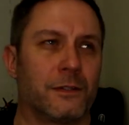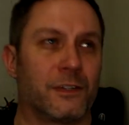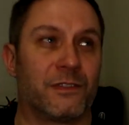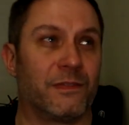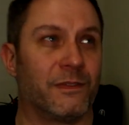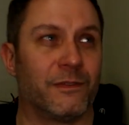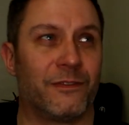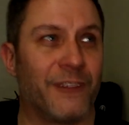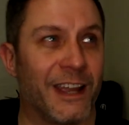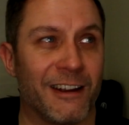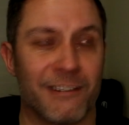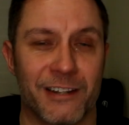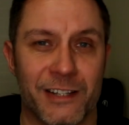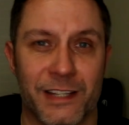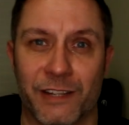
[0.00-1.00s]
just
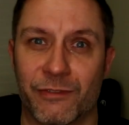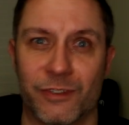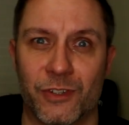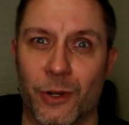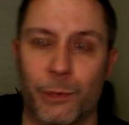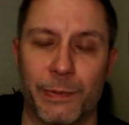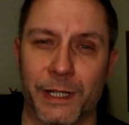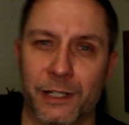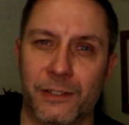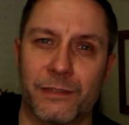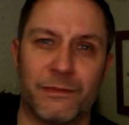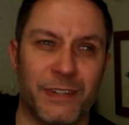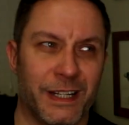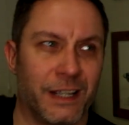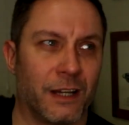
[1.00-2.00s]
various different
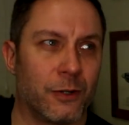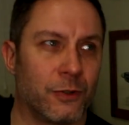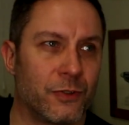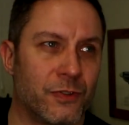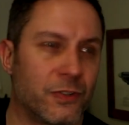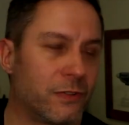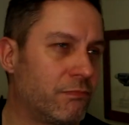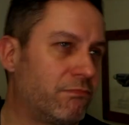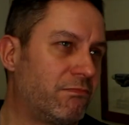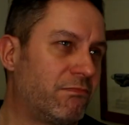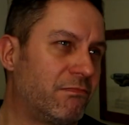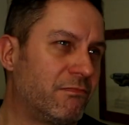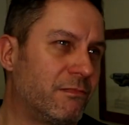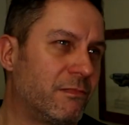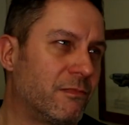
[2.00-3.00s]
topics, videos,
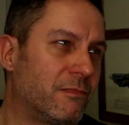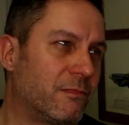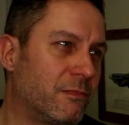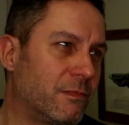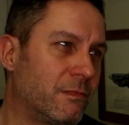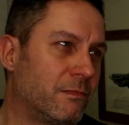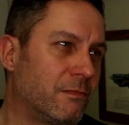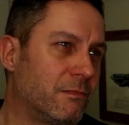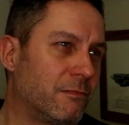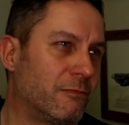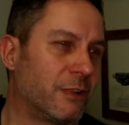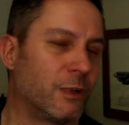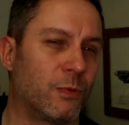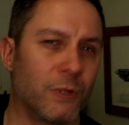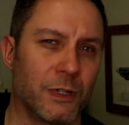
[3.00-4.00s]

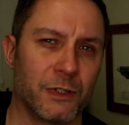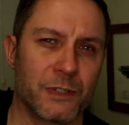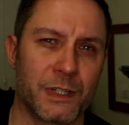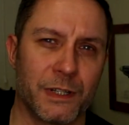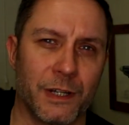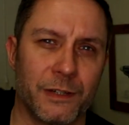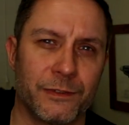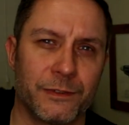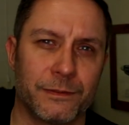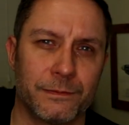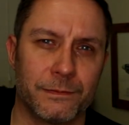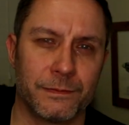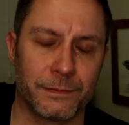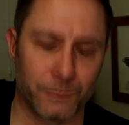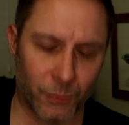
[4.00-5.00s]
real world
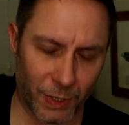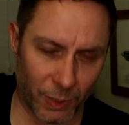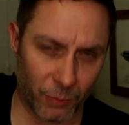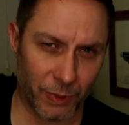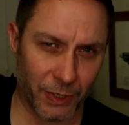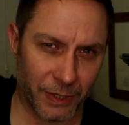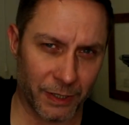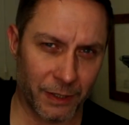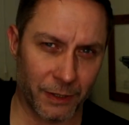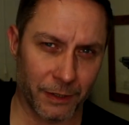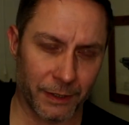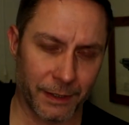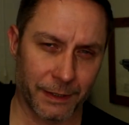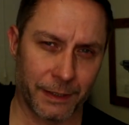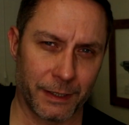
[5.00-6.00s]
stuff. Well worth a
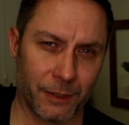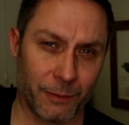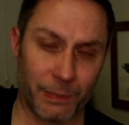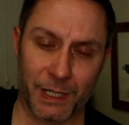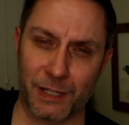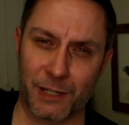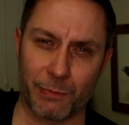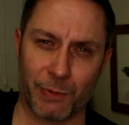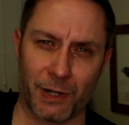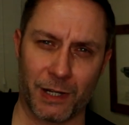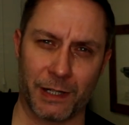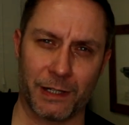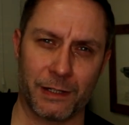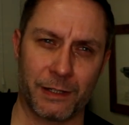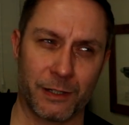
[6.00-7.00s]
look. You'll be
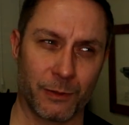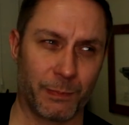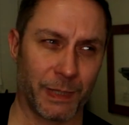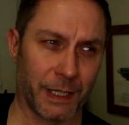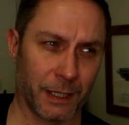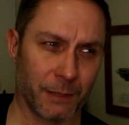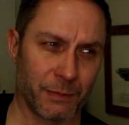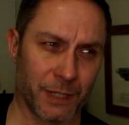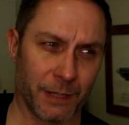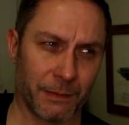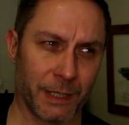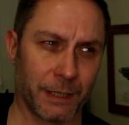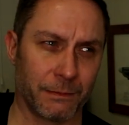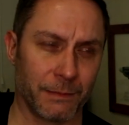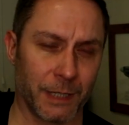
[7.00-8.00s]
inspired, you'll pick up
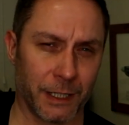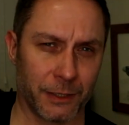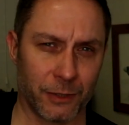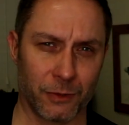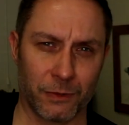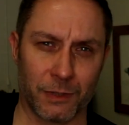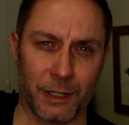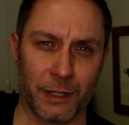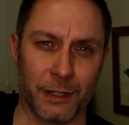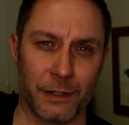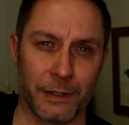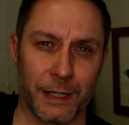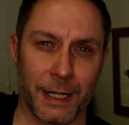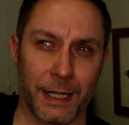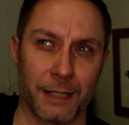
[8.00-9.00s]
something and you'll
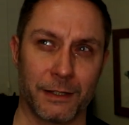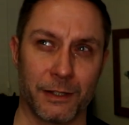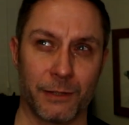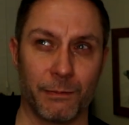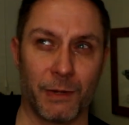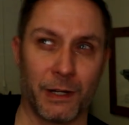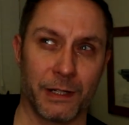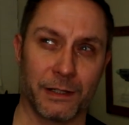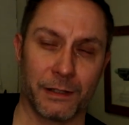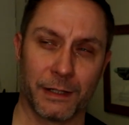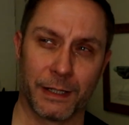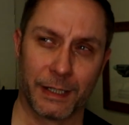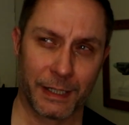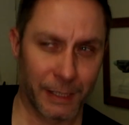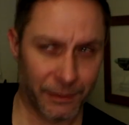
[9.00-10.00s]
learn, and you might
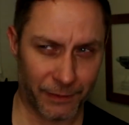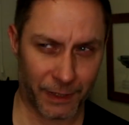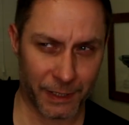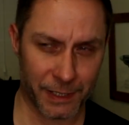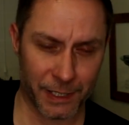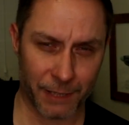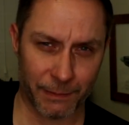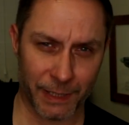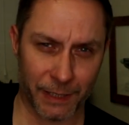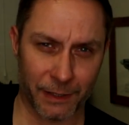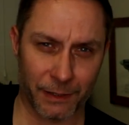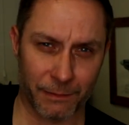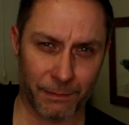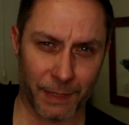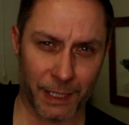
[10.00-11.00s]
find something
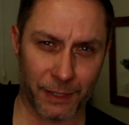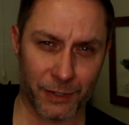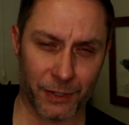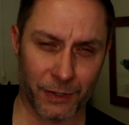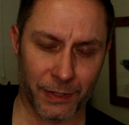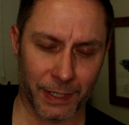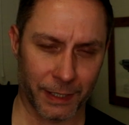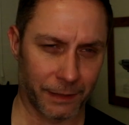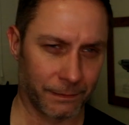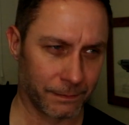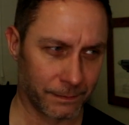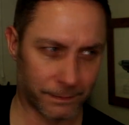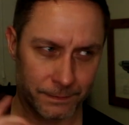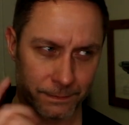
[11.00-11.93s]
that makes you think,